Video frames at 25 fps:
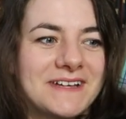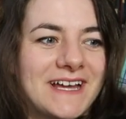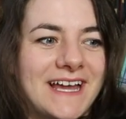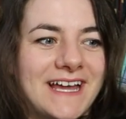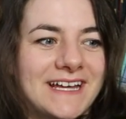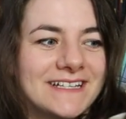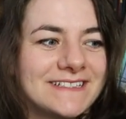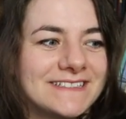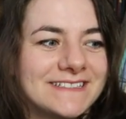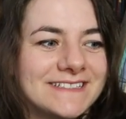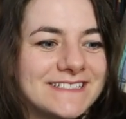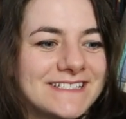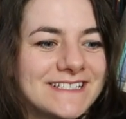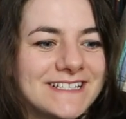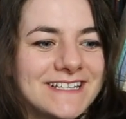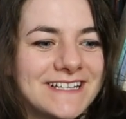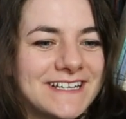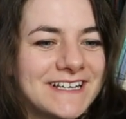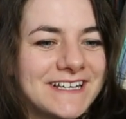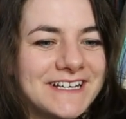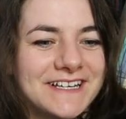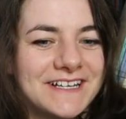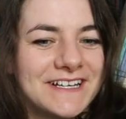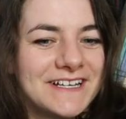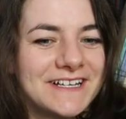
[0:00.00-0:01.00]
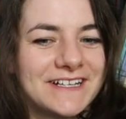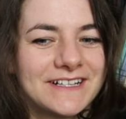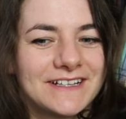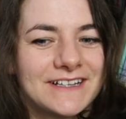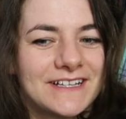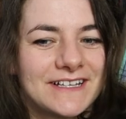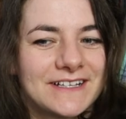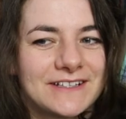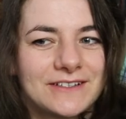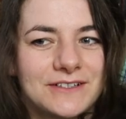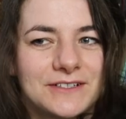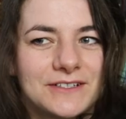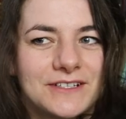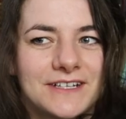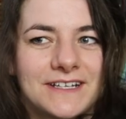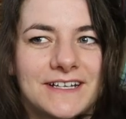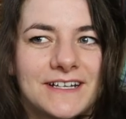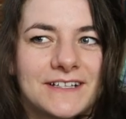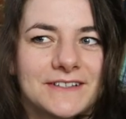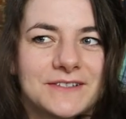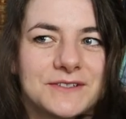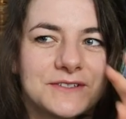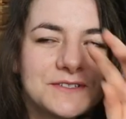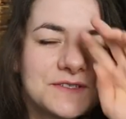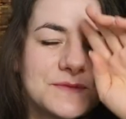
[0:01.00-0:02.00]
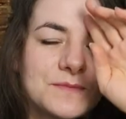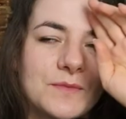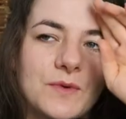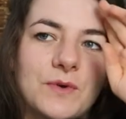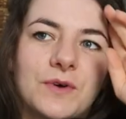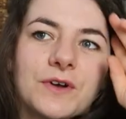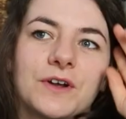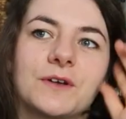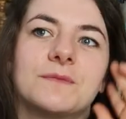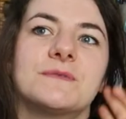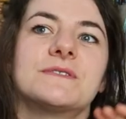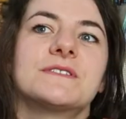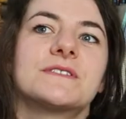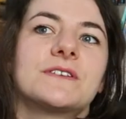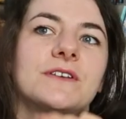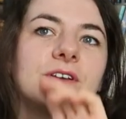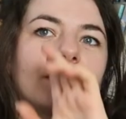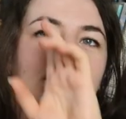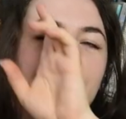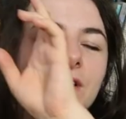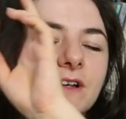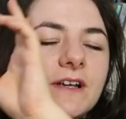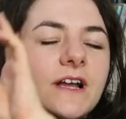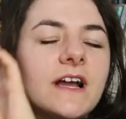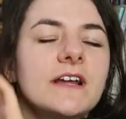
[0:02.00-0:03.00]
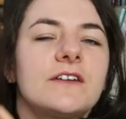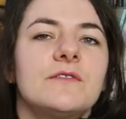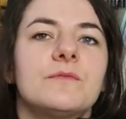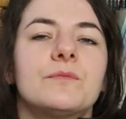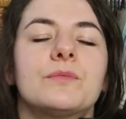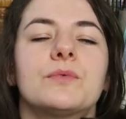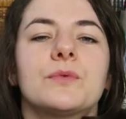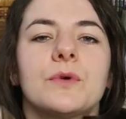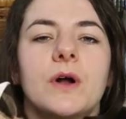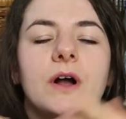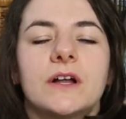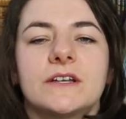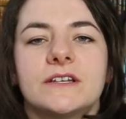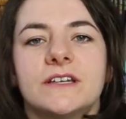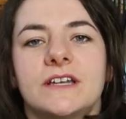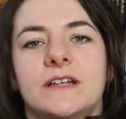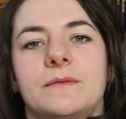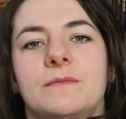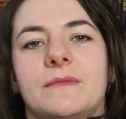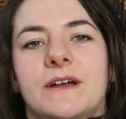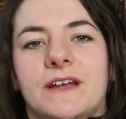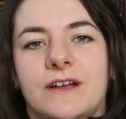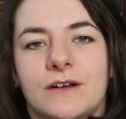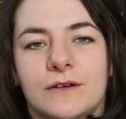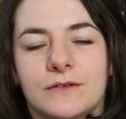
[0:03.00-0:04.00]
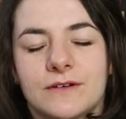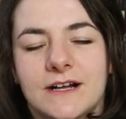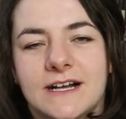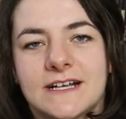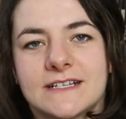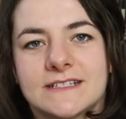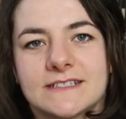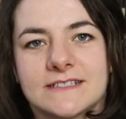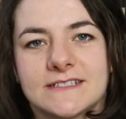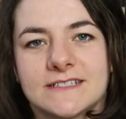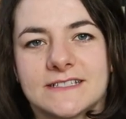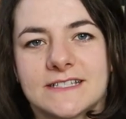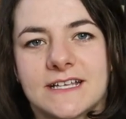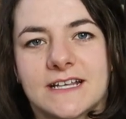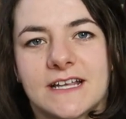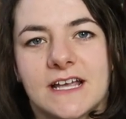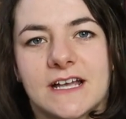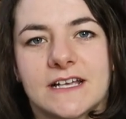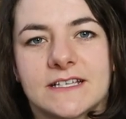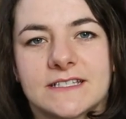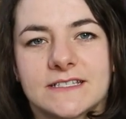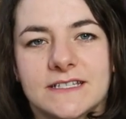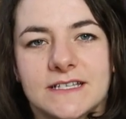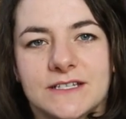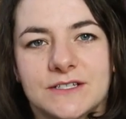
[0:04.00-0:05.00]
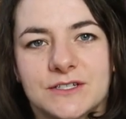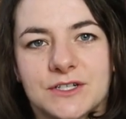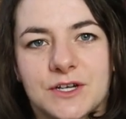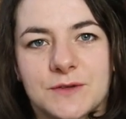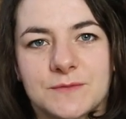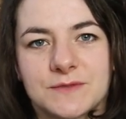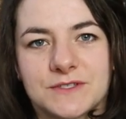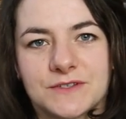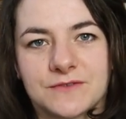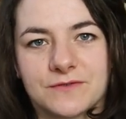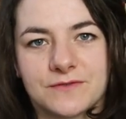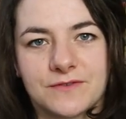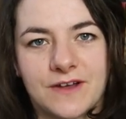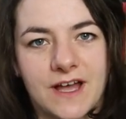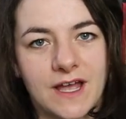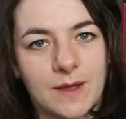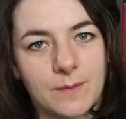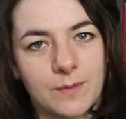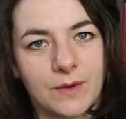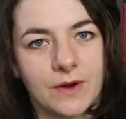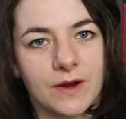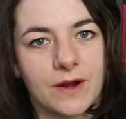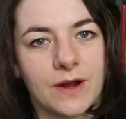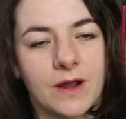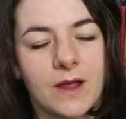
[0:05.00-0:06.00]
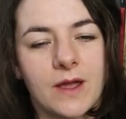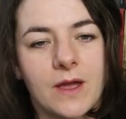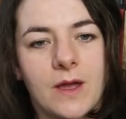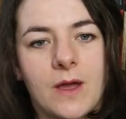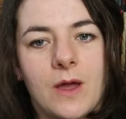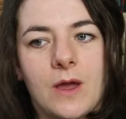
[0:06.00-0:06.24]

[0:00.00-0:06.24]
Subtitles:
and like looking at those more obscure, kind of broadening my horizons, I guess, in terms of fiber,